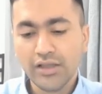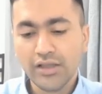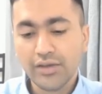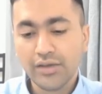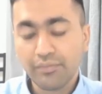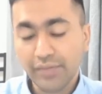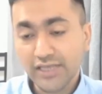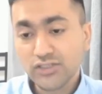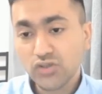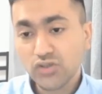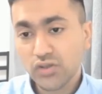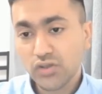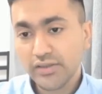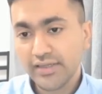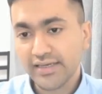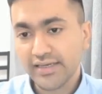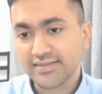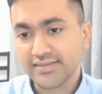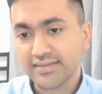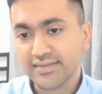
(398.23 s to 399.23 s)
Based on
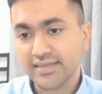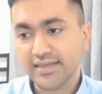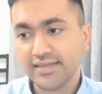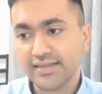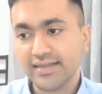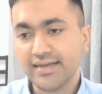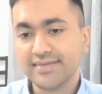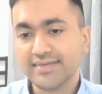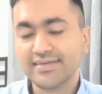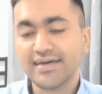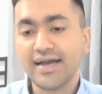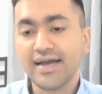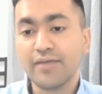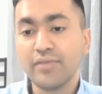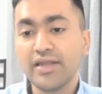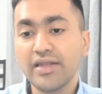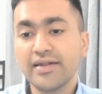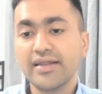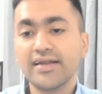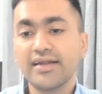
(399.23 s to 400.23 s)
this, there is an
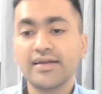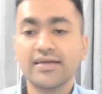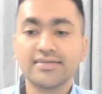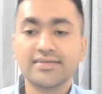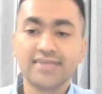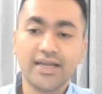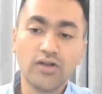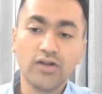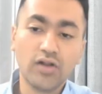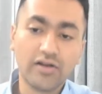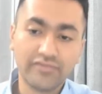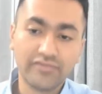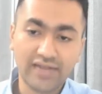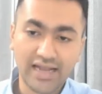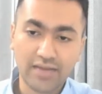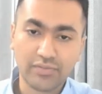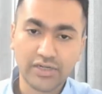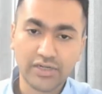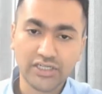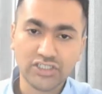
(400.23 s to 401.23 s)
amended schedule of
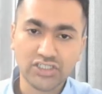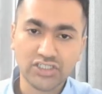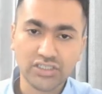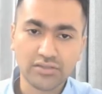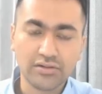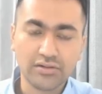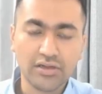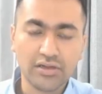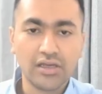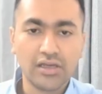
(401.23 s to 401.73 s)
dilapidation.